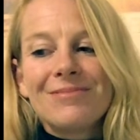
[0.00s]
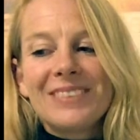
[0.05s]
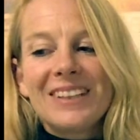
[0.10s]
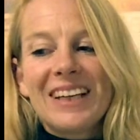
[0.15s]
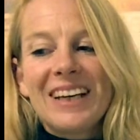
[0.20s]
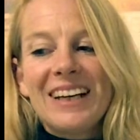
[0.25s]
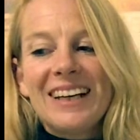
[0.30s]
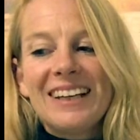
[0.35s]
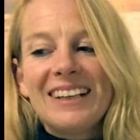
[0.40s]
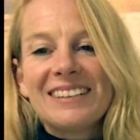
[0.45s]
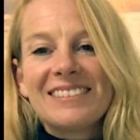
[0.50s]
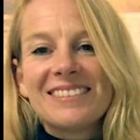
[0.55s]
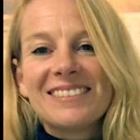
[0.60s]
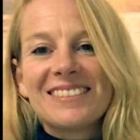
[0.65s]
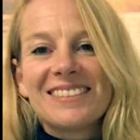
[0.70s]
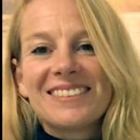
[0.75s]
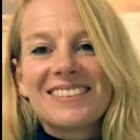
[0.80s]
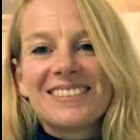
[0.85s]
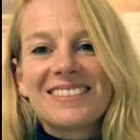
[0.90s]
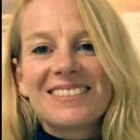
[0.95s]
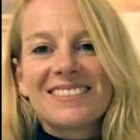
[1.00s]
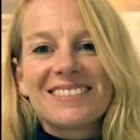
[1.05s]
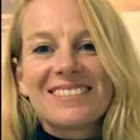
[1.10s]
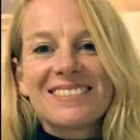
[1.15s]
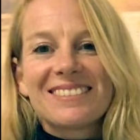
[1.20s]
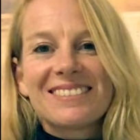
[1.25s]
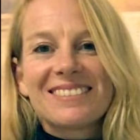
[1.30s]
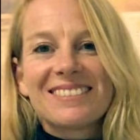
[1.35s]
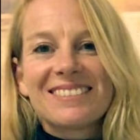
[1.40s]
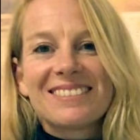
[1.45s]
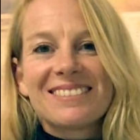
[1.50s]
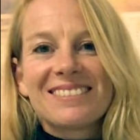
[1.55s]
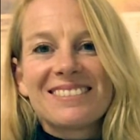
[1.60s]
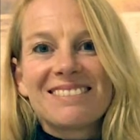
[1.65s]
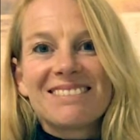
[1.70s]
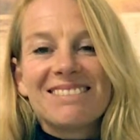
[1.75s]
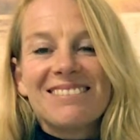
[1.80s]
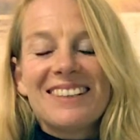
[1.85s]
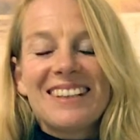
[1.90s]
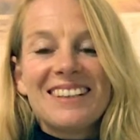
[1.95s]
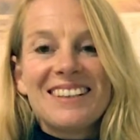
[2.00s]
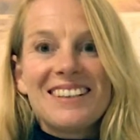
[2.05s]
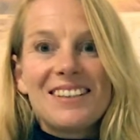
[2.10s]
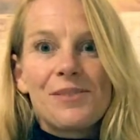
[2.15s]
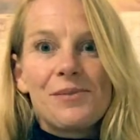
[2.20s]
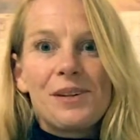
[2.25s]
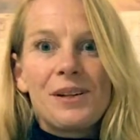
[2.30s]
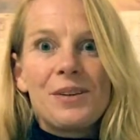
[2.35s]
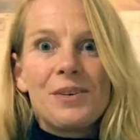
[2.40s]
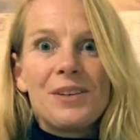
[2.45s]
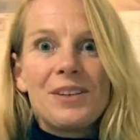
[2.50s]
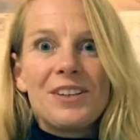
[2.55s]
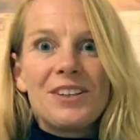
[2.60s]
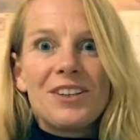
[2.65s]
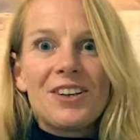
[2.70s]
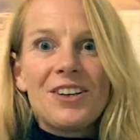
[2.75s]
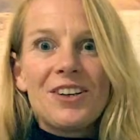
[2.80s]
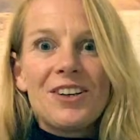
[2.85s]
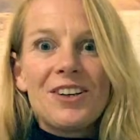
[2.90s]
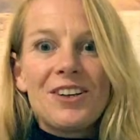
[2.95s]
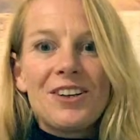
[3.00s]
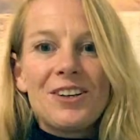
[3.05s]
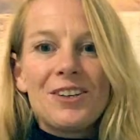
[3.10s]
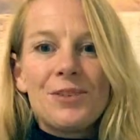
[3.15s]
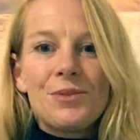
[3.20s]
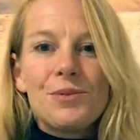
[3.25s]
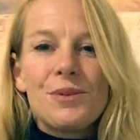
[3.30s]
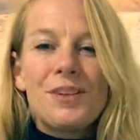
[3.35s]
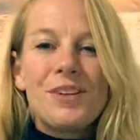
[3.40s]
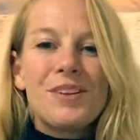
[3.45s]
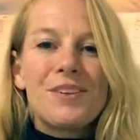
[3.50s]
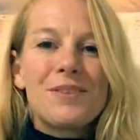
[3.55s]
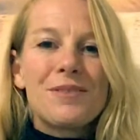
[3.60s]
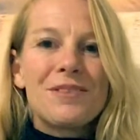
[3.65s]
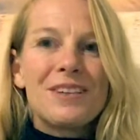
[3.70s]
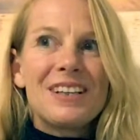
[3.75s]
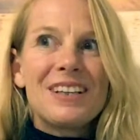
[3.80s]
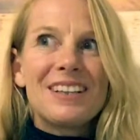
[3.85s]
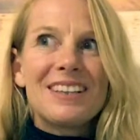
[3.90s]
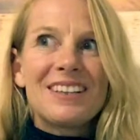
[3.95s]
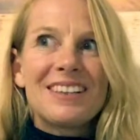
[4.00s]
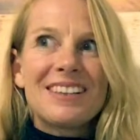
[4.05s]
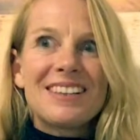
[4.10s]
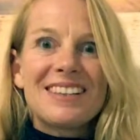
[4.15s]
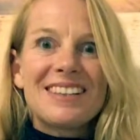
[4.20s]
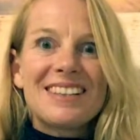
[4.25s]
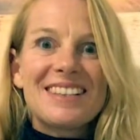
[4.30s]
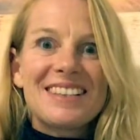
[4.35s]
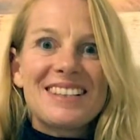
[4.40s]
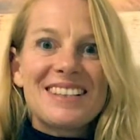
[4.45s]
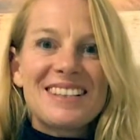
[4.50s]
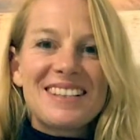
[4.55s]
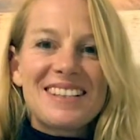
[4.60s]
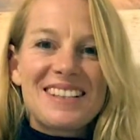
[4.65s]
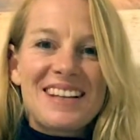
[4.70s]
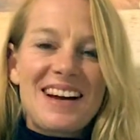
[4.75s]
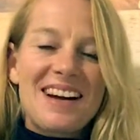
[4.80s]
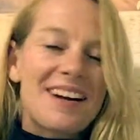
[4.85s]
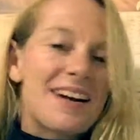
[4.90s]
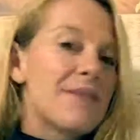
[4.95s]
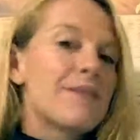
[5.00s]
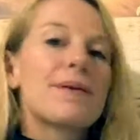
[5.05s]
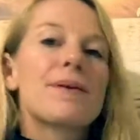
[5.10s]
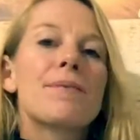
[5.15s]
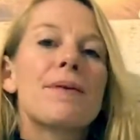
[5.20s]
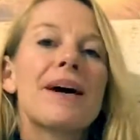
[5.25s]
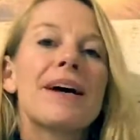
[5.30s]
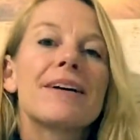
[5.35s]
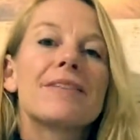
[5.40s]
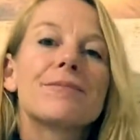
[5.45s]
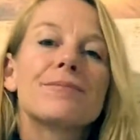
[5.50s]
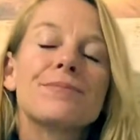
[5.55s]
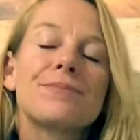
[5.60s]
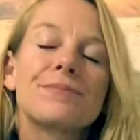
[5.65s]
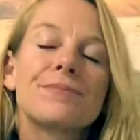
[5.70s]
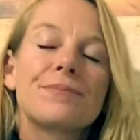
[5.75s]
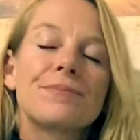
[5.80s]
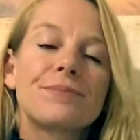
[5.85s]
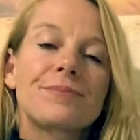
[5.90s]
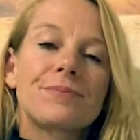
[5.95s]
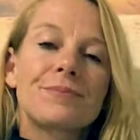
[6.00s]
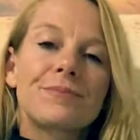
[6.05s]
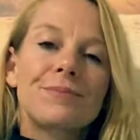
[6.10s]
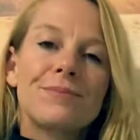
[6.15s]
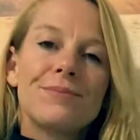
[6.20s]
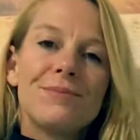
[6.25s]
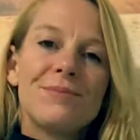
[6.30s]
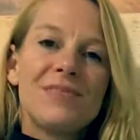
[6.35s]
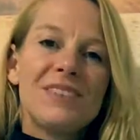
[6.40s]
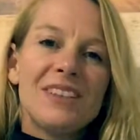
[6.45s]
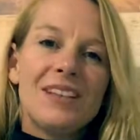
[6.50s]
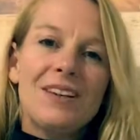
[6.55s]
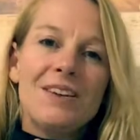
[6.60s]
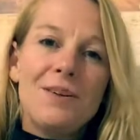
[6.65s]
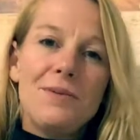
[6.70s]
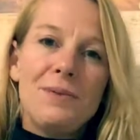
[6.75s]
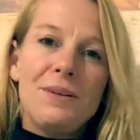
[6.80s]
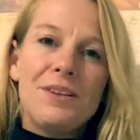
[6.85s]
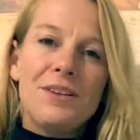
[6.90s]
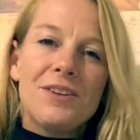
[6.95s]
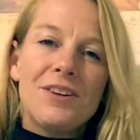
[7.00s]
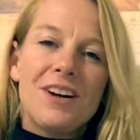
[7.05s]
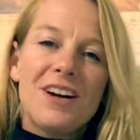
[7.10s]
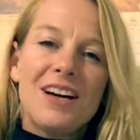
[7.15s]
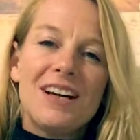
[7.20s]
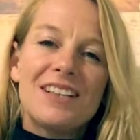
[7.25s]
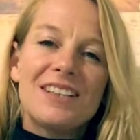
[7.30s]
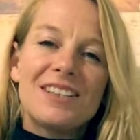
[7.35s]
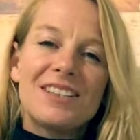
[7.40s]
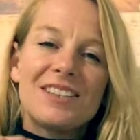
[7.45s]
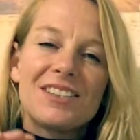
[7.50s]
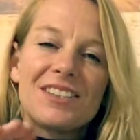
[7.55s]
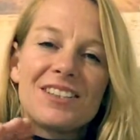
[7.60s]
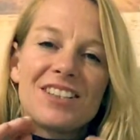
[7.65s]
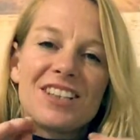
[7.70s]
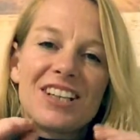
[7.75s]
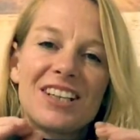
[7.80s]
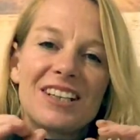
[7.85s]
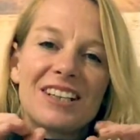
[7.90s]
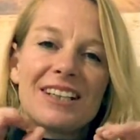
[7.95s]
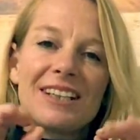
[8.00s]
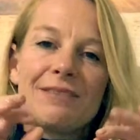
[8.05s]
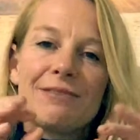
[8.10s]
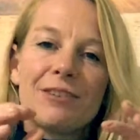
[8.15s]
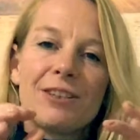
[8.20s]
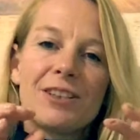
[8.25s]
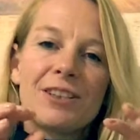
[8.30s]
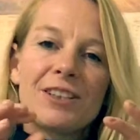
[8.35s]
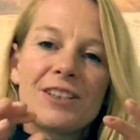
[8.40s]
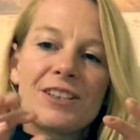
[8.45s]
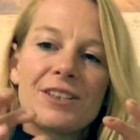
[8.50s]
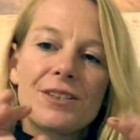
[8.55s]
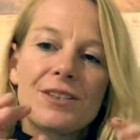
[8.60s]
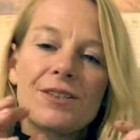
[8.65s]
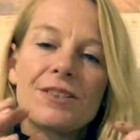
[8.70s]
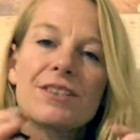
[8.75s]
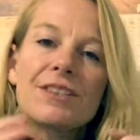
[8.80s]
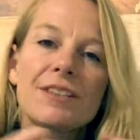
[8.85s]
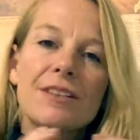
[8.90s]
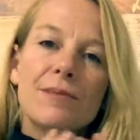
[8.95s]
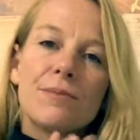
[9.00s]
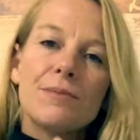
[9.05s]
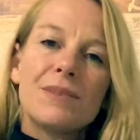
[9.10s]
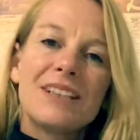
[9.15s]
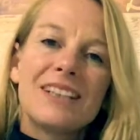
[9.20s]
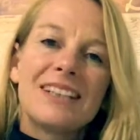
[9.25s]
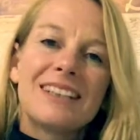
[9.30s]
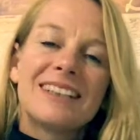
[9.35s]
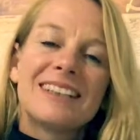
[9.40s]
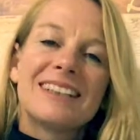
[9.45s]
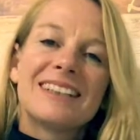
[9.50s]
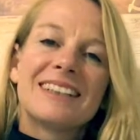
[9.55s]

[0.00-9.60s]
Okay. Now just wiggle your toes, wiggle your fingers and start coming back. Open your eyes, just gently focus on something.